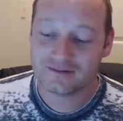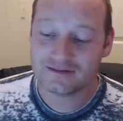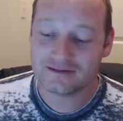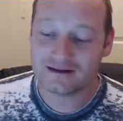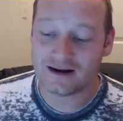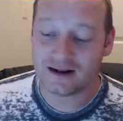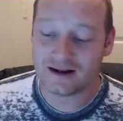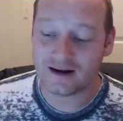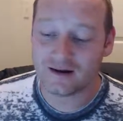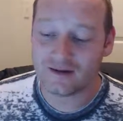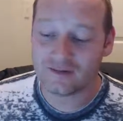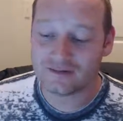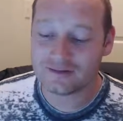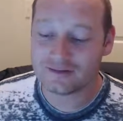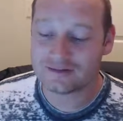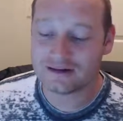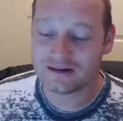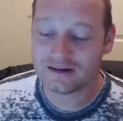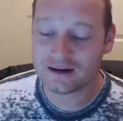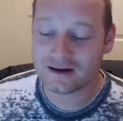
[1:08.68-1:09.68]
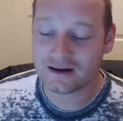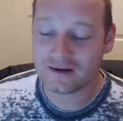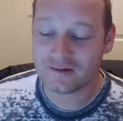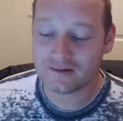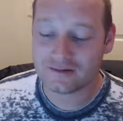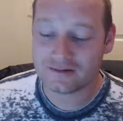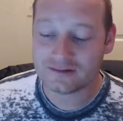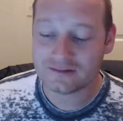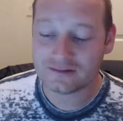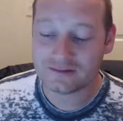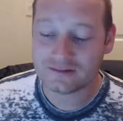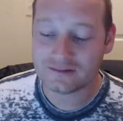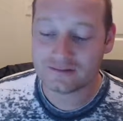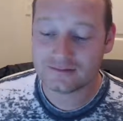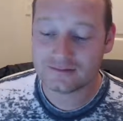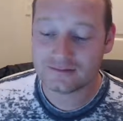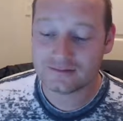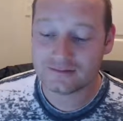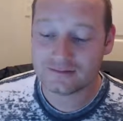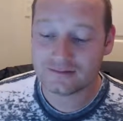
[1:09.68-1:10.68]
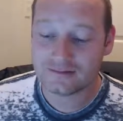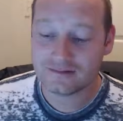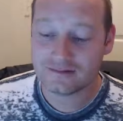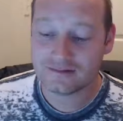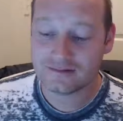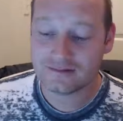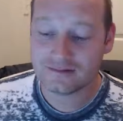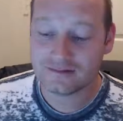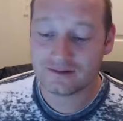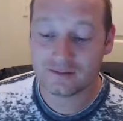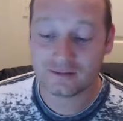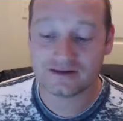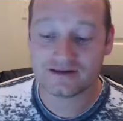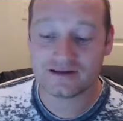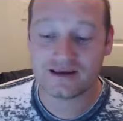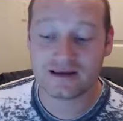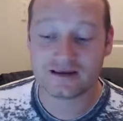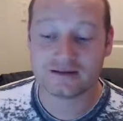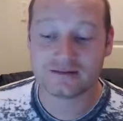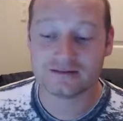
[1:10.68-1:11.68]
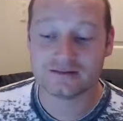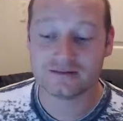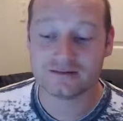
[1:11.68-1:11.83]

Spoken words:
Did I call it or did I call it? I'm just saying.